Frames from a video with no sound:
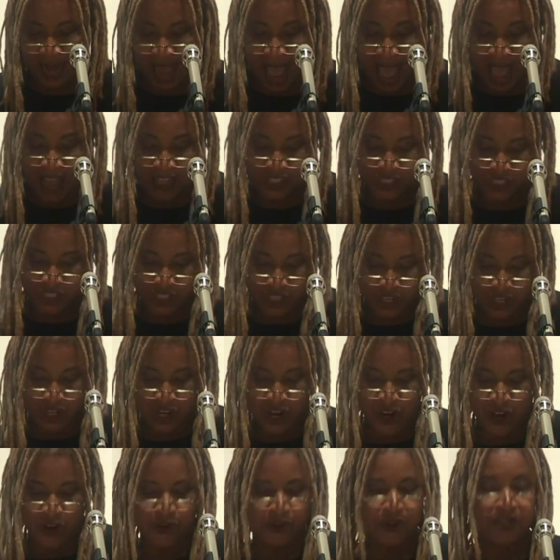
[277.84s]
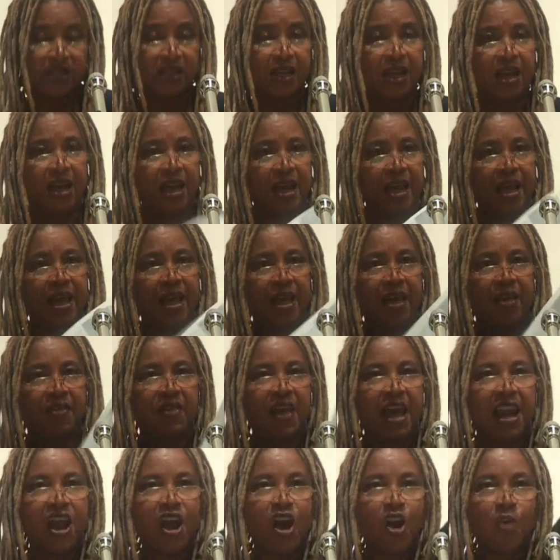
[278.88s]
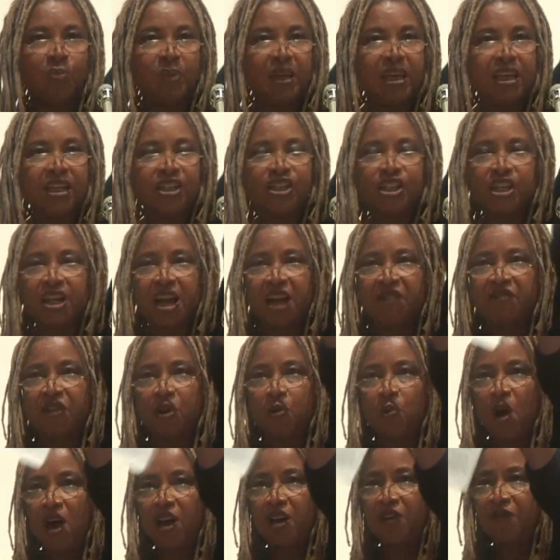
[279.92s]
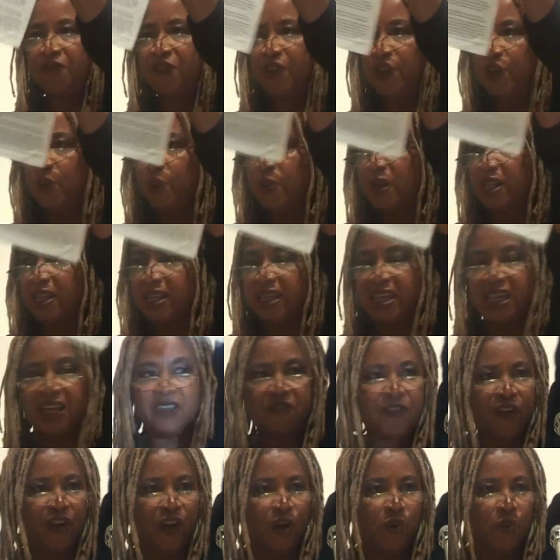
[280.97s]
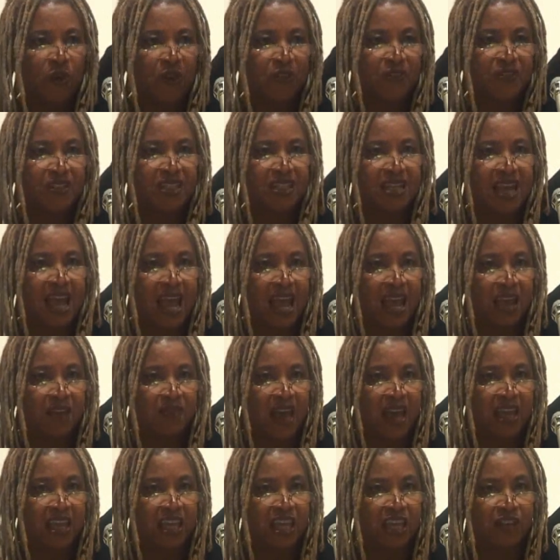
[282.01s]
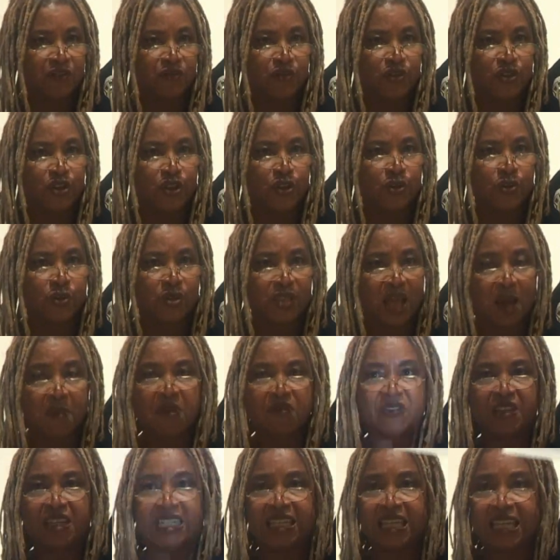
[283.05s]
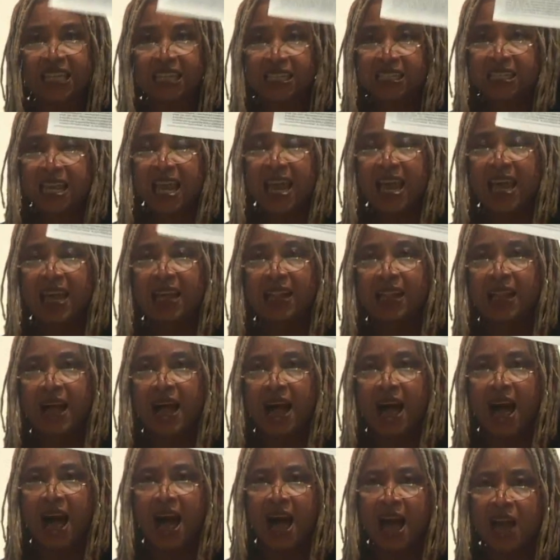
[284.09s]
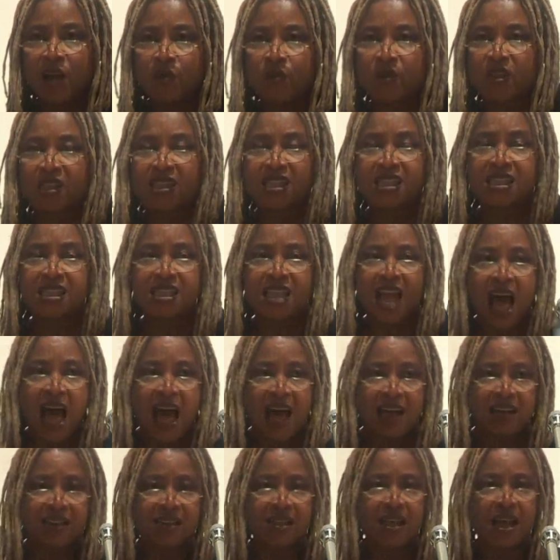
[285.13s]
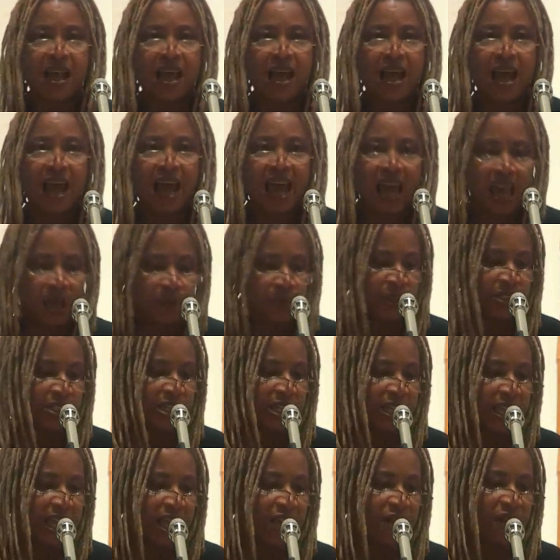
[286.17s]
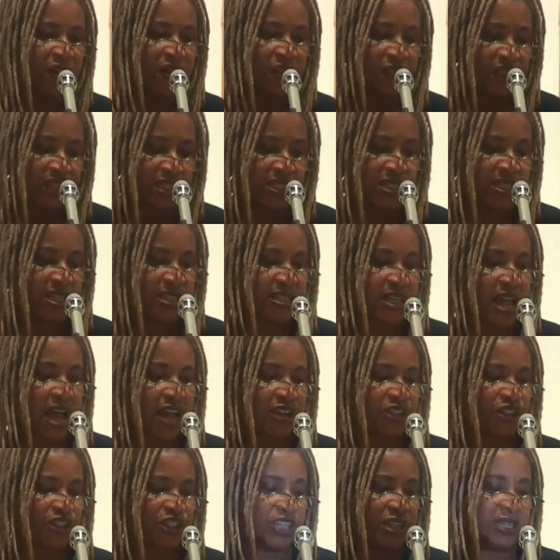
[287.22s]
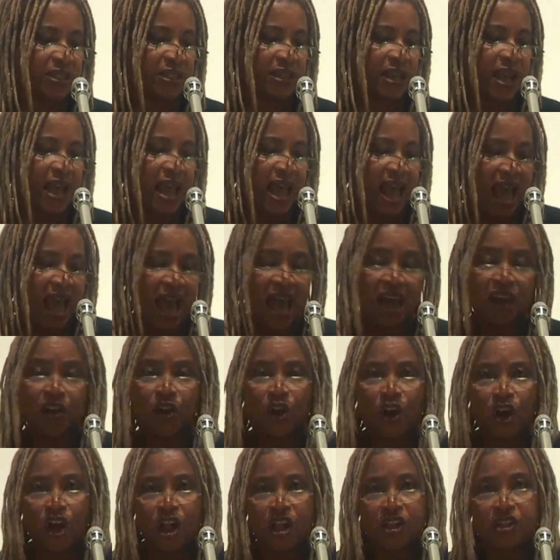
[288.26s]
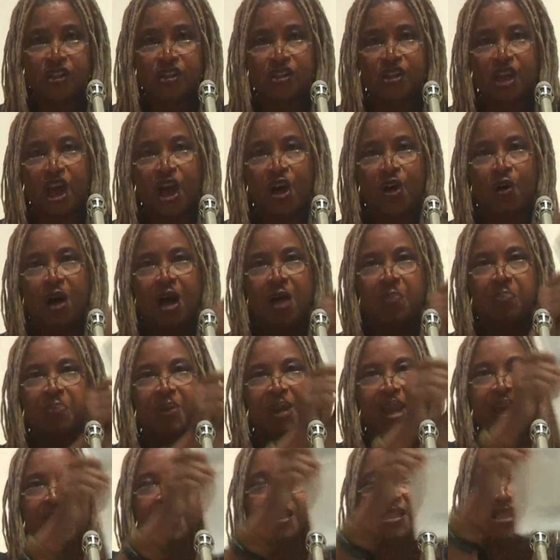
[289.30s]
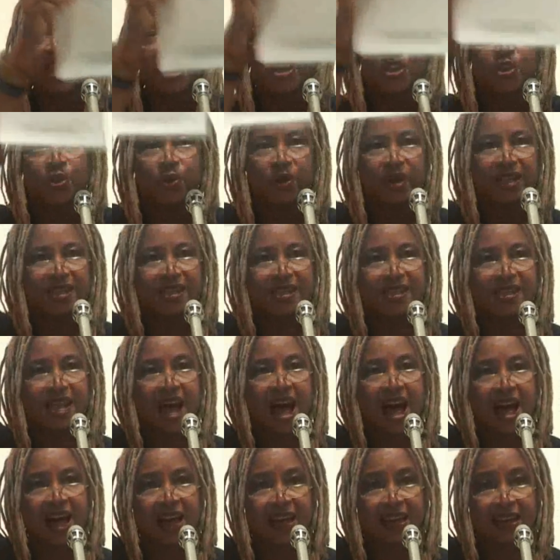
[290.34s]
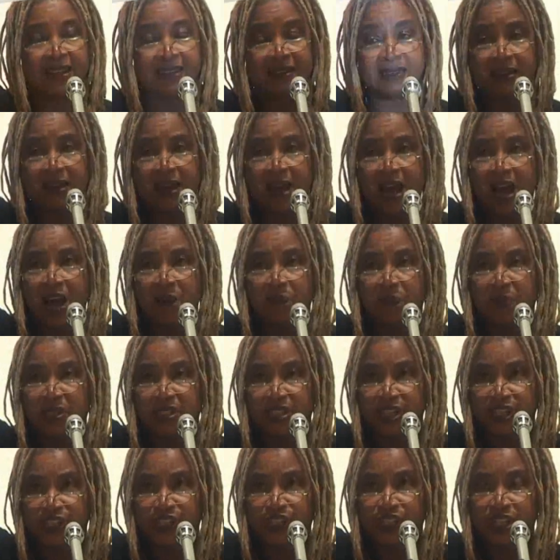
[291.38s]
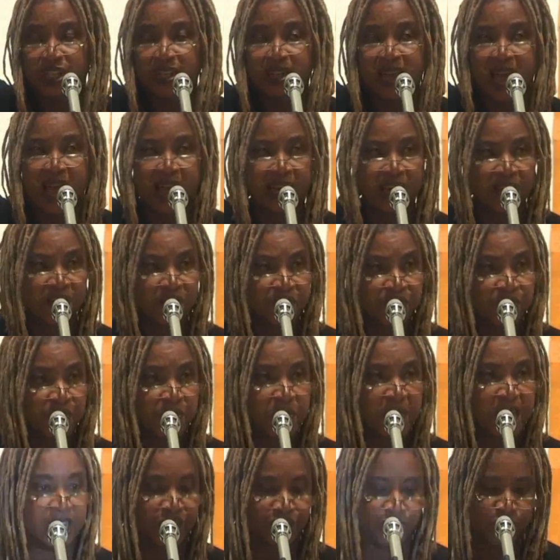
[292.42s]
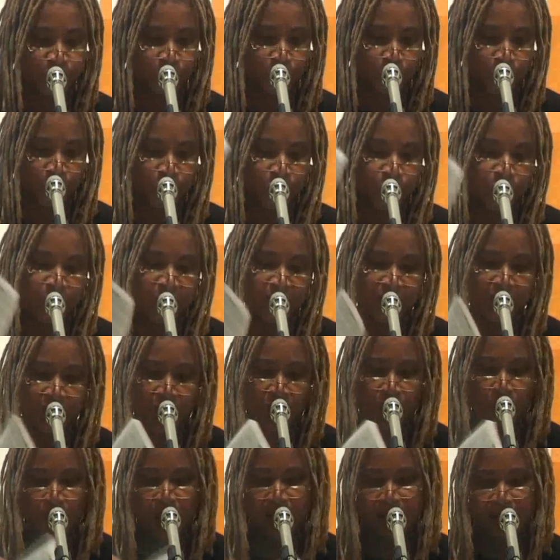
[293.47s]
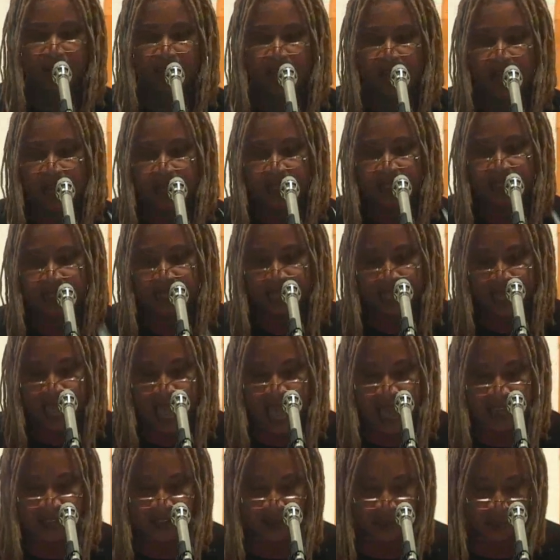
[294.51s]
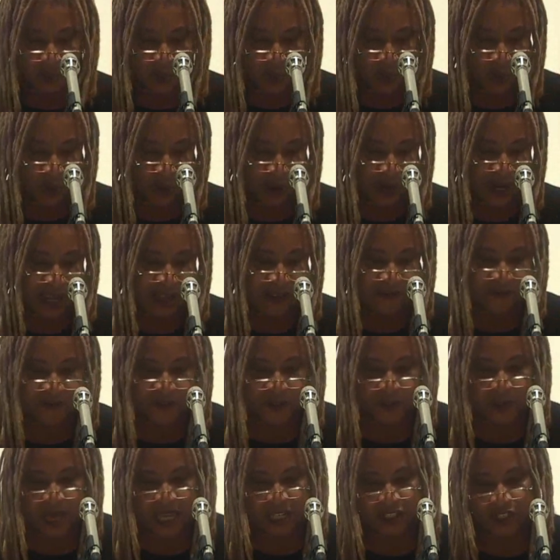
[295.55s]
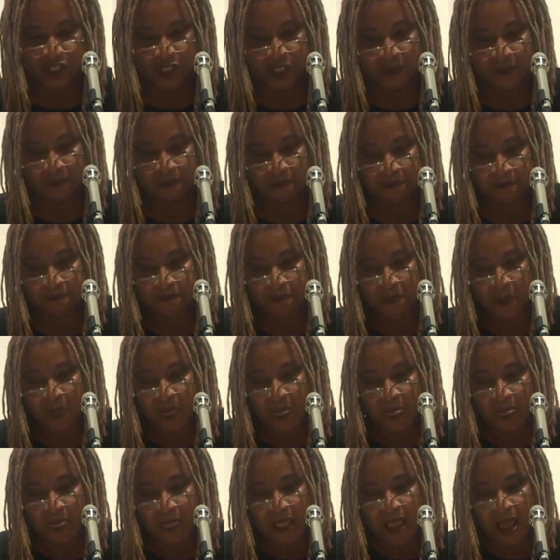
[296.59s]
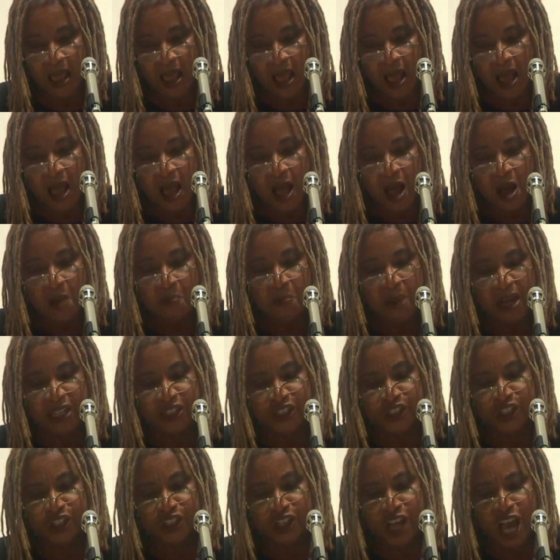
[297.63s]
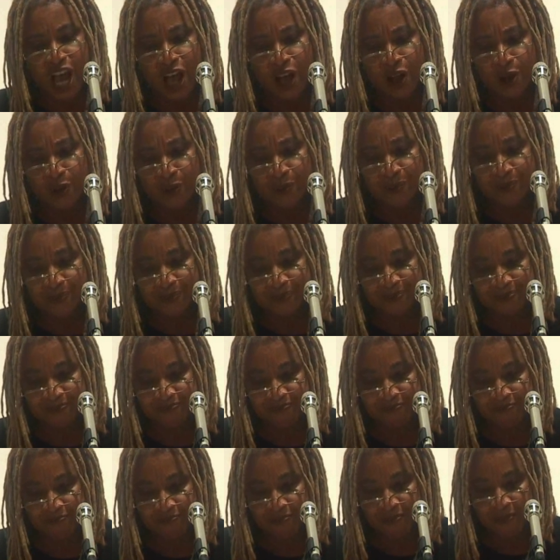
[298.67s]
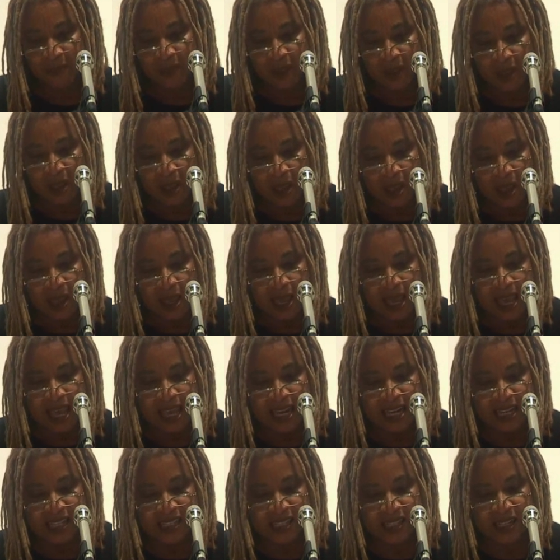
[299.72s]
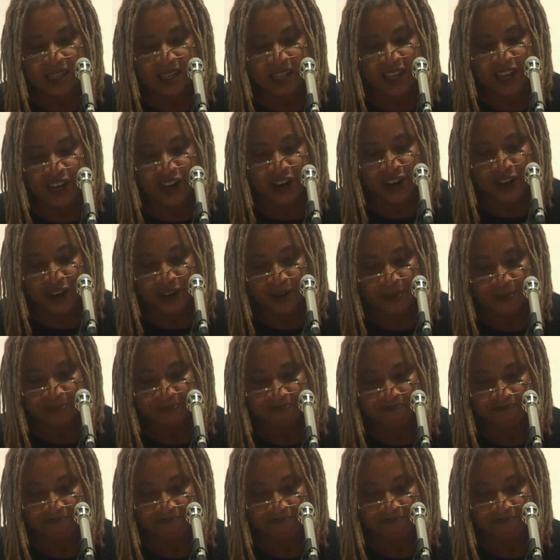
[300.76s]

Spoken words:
an action alert that I hope each and every one of you will leave here with today that gives you some of the detail I was not able to give in this discussion, and also a place that you could sign a petition and information where you can go online to get more information. But you know, it is clear